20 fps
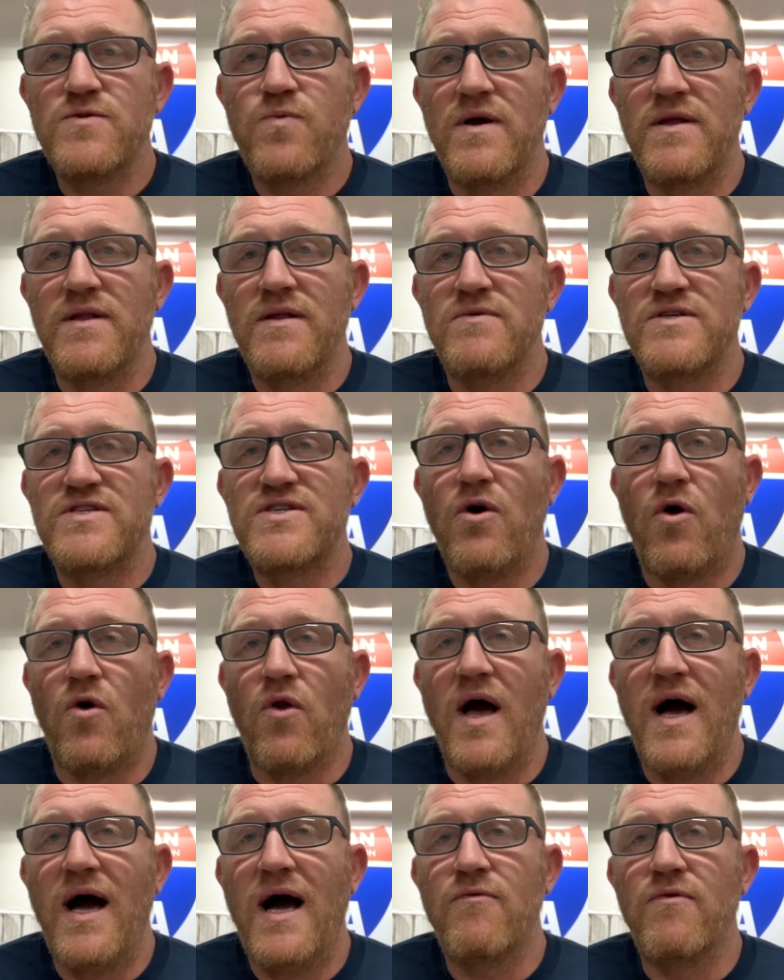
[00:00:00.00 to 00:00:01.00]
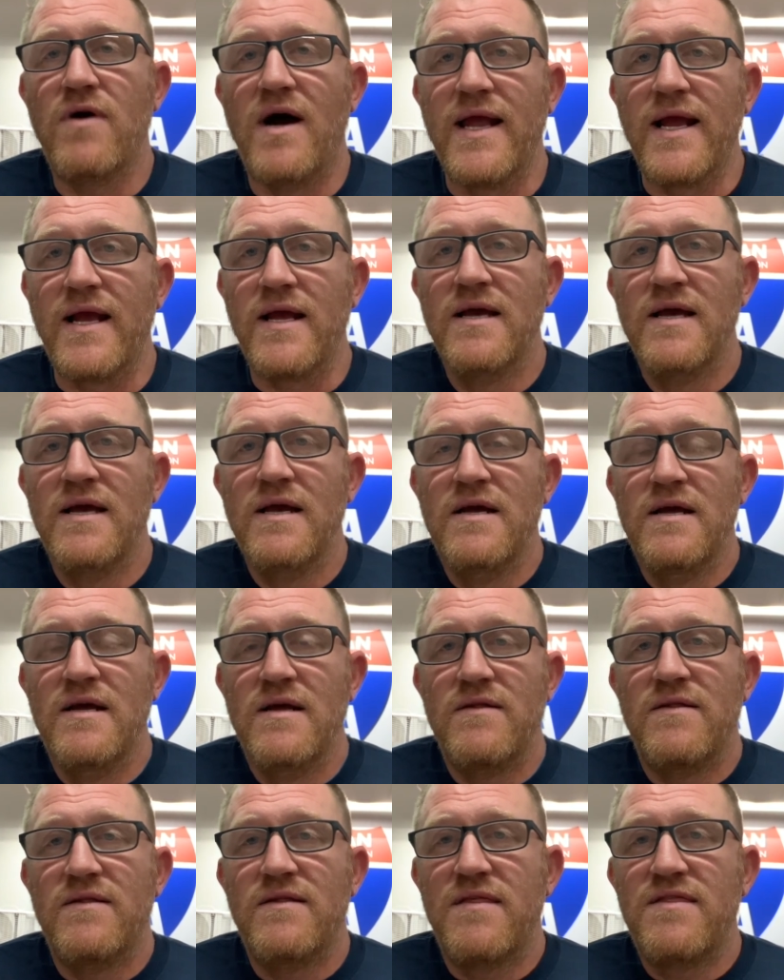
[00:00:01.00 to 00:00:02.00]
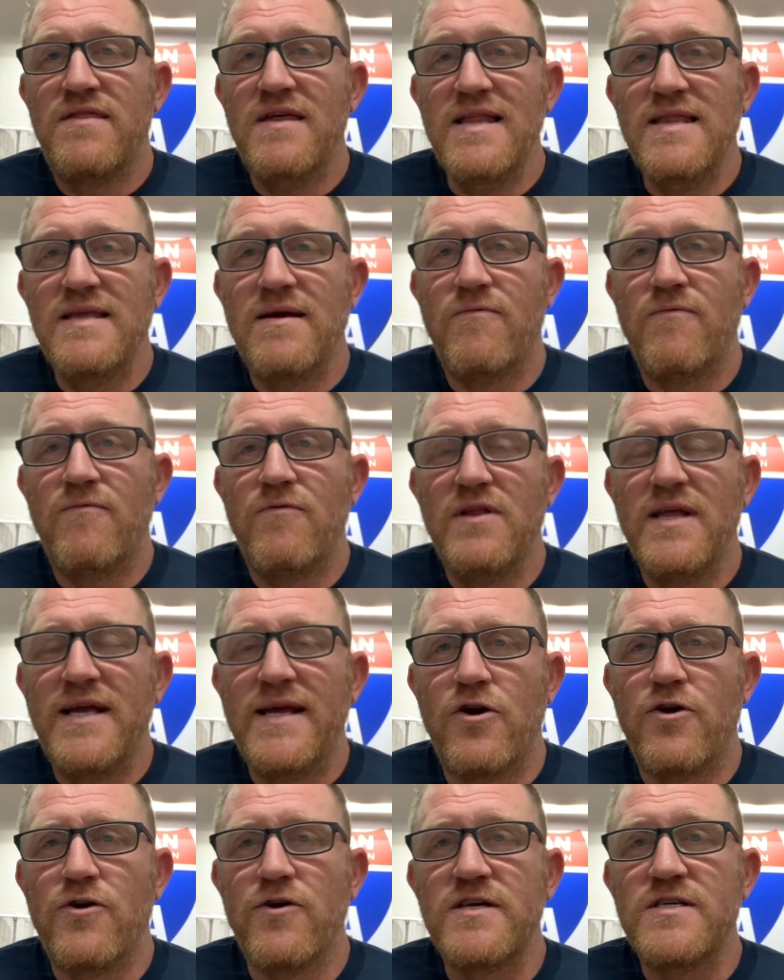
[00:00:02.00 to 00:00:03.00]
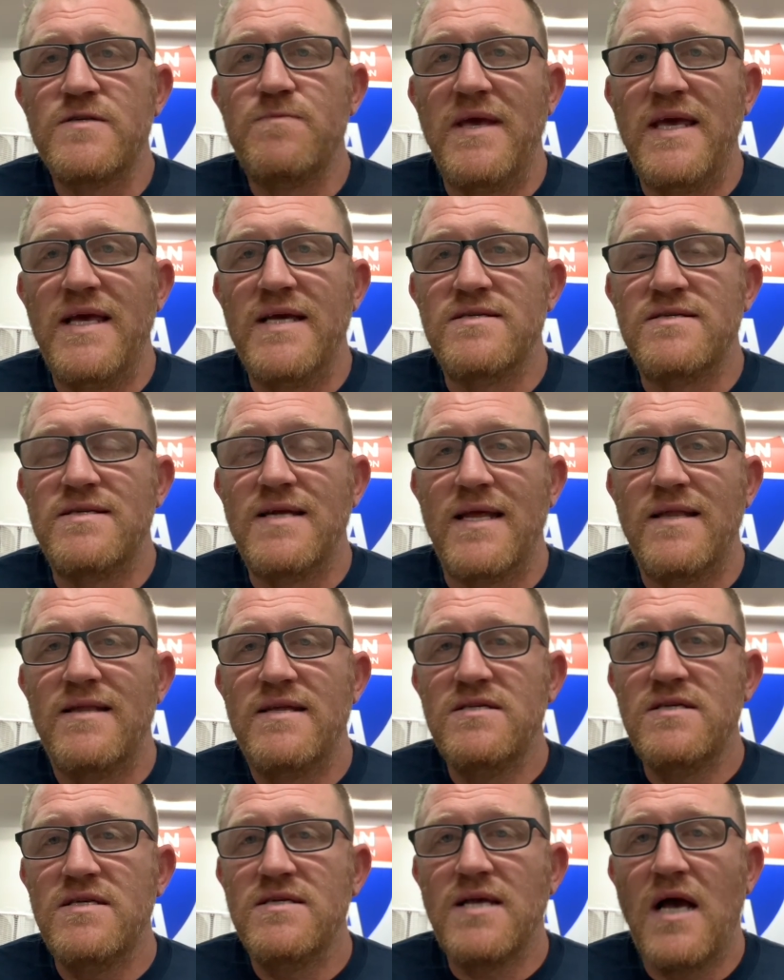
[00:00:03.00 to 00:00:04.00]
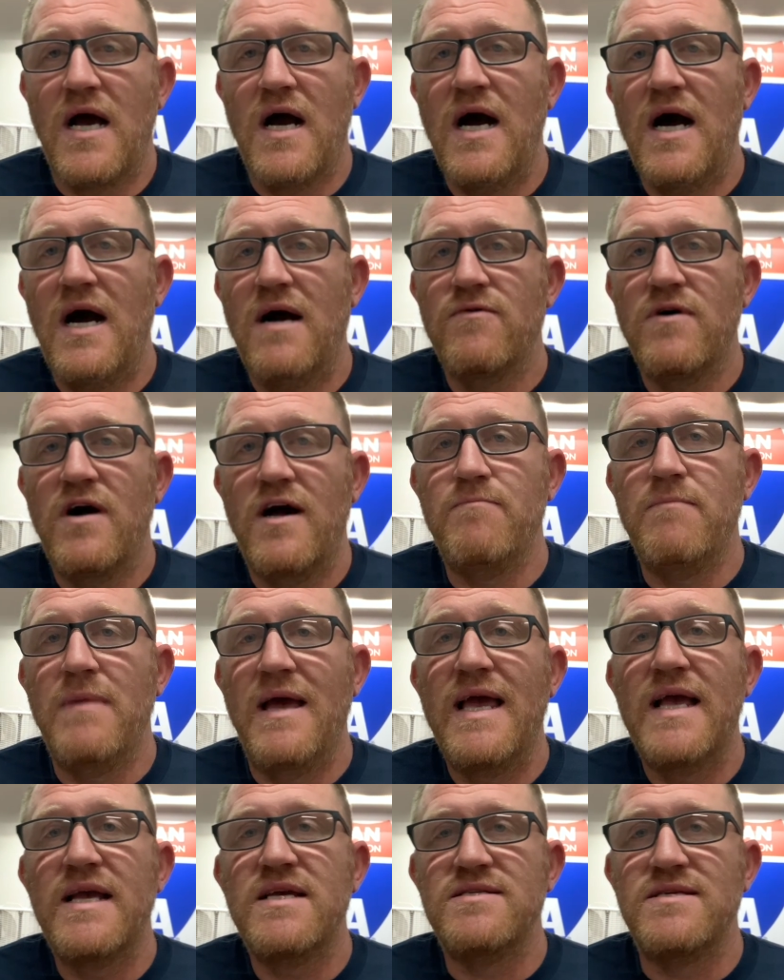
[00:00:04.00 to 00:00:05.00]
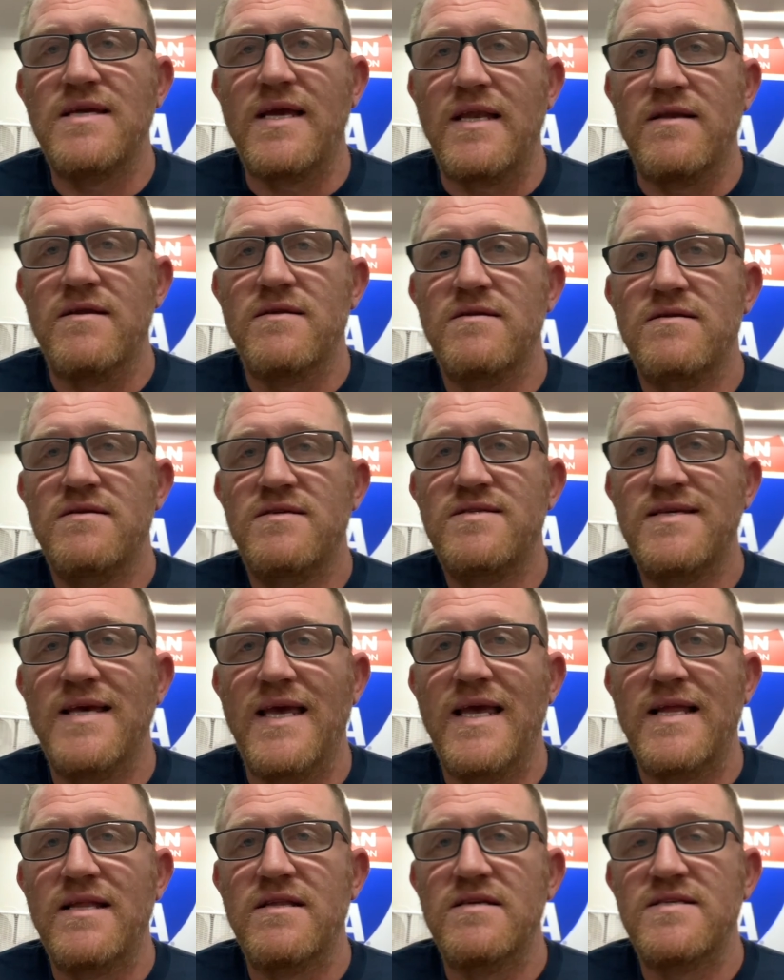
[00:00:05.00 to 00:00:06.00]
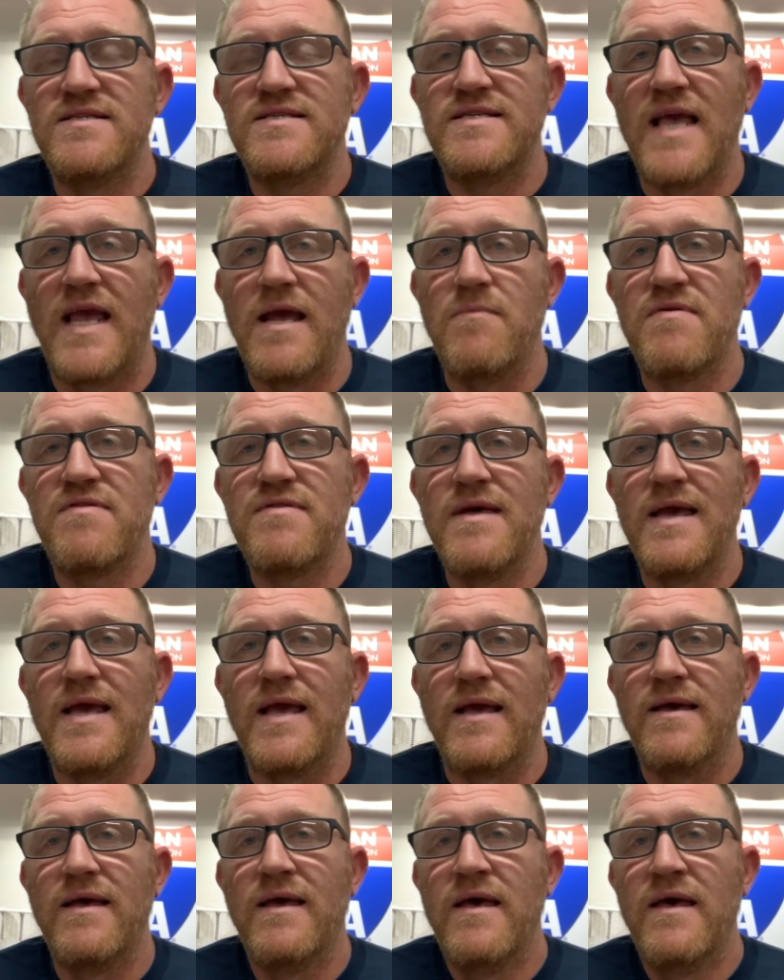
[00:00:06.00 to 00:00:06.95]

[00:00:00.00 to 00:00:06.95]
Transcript: what it was called hot rodding. The thing that really irks me is that this is Hot Rod magazine saying this same thing.